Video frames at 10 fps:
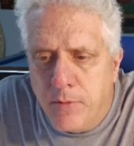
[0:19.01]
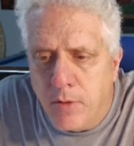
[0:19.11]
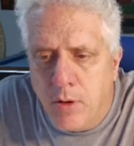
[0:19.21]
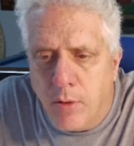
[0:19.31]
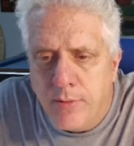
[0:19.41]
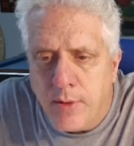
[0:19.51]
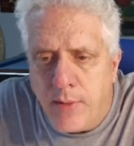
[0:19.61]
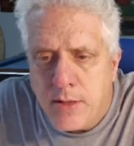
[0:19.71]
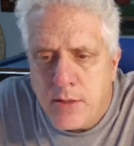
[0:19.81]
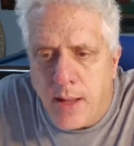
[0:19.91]
So you notice on
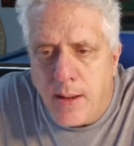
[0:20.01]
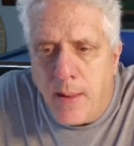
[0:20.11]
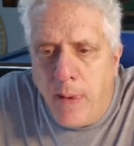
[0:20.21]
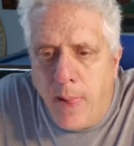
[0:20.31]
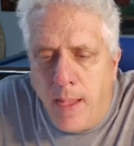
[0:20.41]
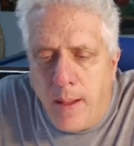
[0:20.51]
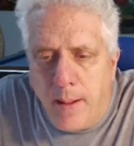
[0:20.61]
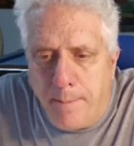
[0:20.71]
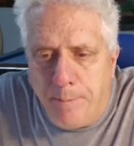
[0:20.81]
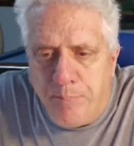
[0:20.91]
that shot,
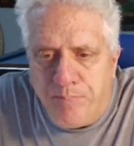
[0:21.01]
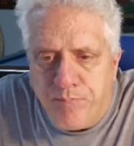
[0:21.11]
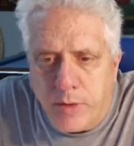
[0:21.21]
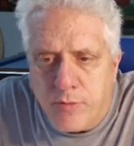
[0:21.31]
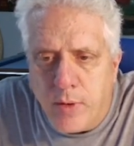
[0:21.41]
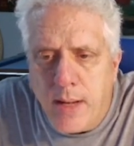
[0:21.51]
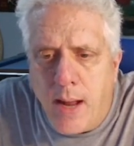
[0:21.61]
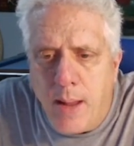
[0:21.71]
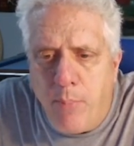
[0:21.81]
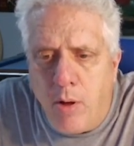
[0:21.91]
straight
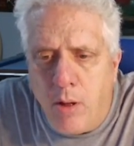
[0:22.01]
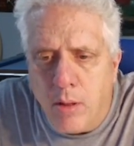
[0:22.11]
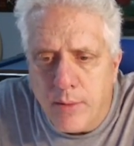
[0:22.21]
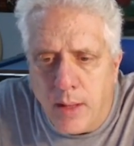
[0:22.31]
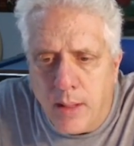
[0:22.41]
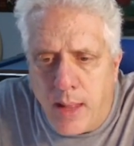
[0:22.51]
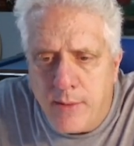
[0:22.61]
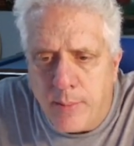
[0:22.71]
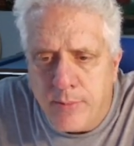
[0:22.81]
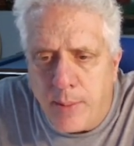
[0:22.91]
high ball, a lot of
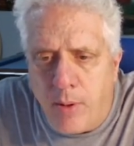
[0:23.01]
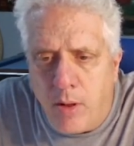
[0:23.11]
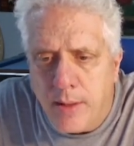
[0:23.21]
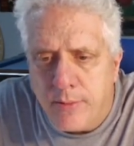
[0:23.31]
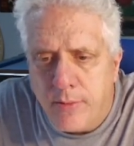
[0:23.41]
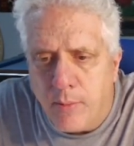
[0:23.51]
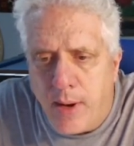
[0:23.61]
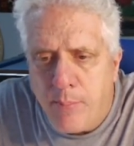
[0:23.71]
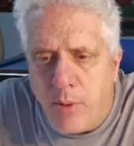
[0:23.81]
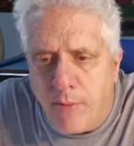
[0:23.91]
times that ball hits the
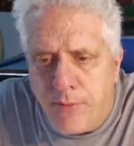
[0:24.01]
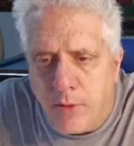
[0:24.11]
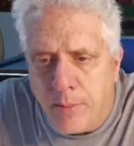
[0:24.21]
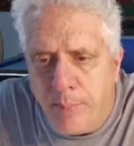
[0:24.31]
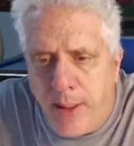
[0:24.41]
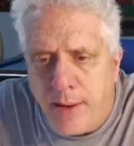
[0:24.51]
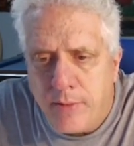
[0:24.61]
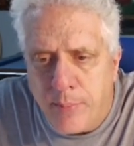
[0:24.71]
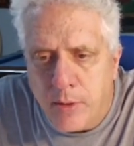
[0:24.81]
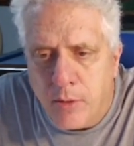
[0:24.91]
rack ball, Fuller backs
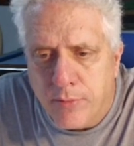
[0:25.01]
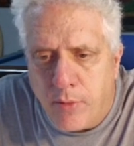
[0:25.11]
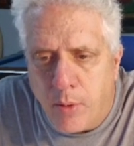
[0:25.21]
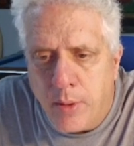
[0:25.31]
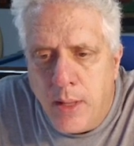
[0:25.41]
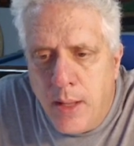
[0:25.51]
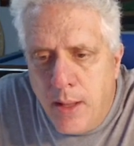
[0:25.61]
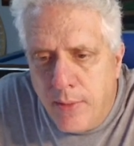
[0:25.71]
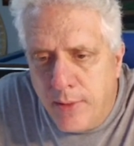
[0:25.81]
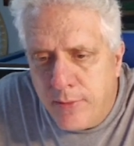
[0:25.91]
up and goes forward.
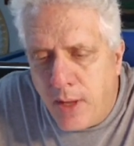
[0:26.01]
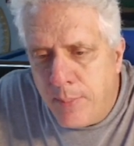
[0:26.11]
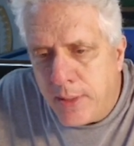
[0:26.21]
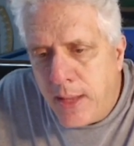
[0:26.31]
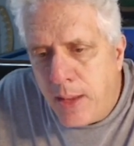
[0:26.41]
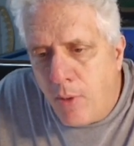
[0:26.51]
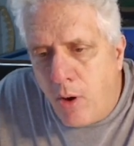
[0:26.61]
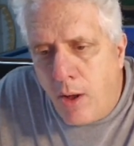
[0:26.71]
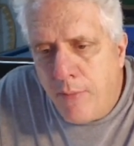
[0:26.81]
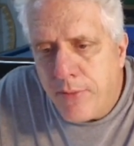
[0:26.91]
This time it came
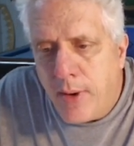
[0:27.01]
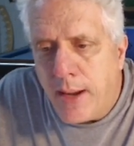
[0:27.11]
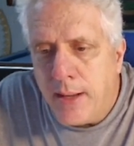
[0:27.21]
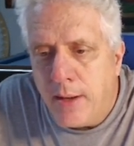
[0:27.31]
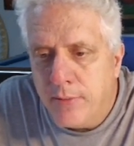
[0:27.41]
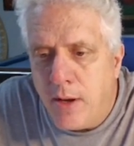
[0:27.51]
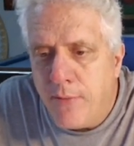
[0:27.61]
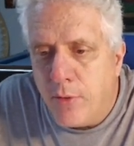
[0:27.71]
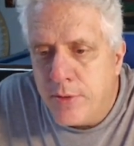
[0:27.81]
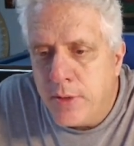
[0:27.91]
off the rack, and I was kind of
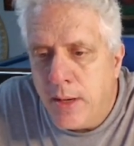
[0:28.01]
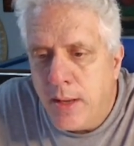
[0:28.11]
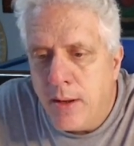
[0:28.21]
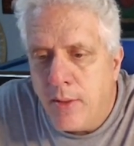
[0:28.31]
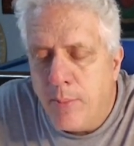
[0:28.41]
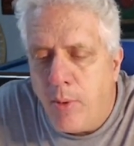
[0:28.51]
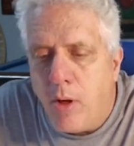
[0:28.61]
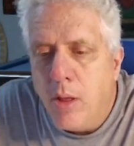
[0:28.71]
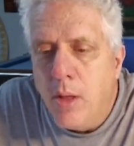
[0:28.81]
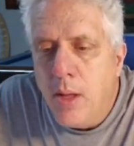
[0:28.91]
fortunate to hit another ball.